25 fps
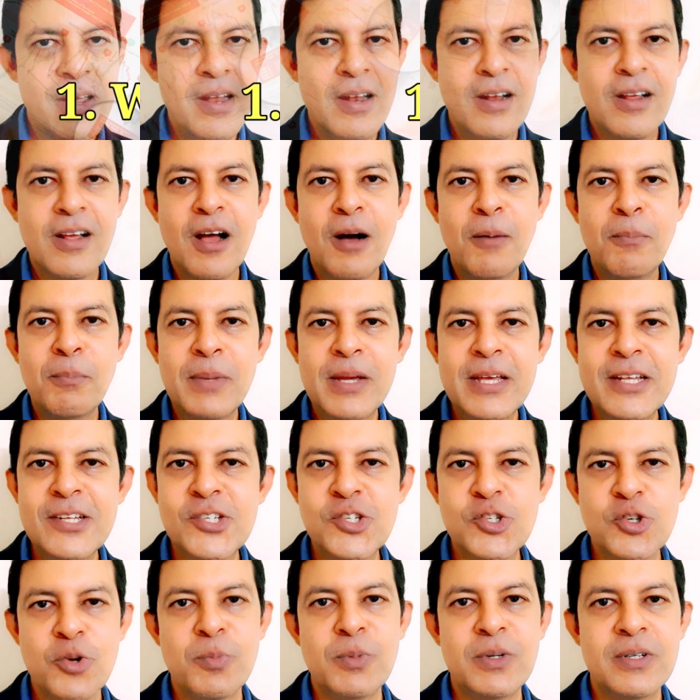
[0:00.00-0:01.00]
income
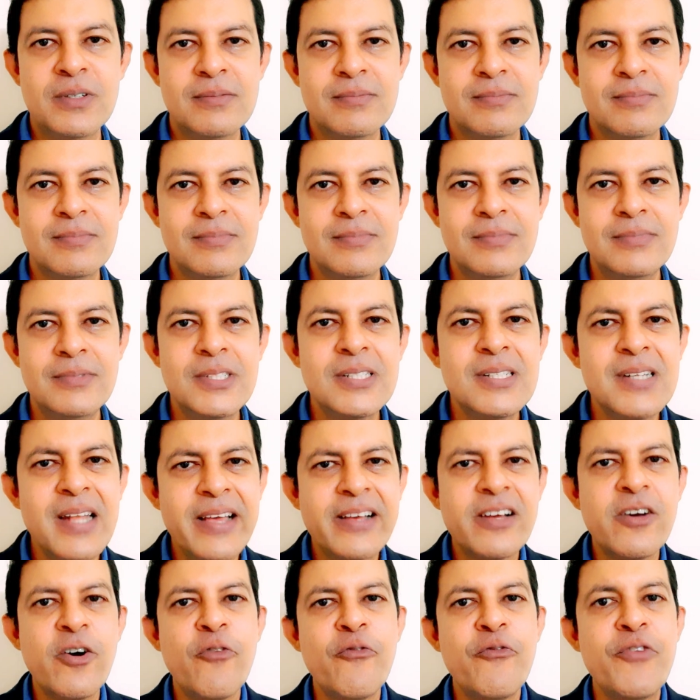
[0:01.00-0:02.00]
instrument, just
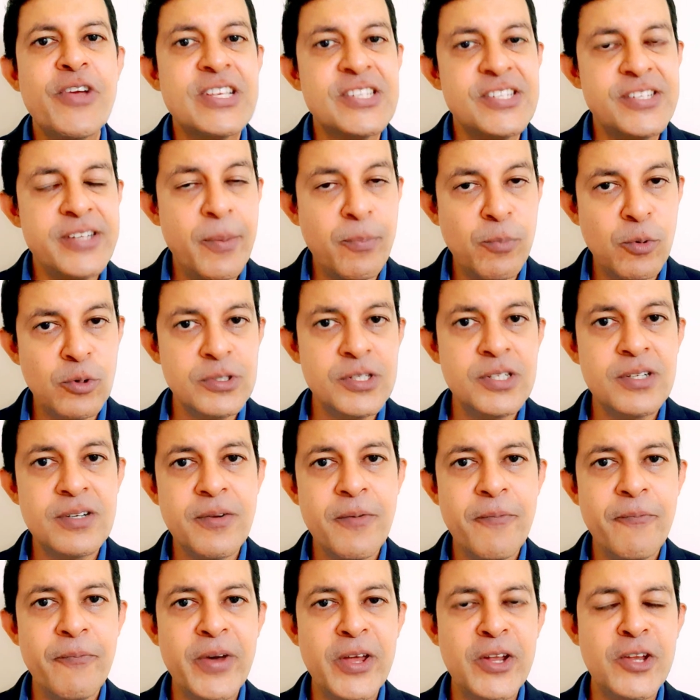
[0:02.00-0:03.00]
like a fixed deposit,
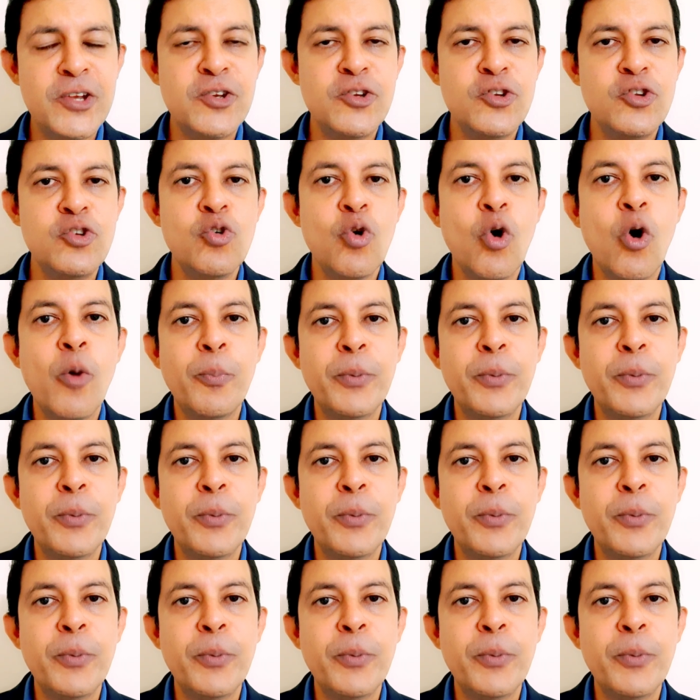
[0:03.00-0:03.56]
wherein you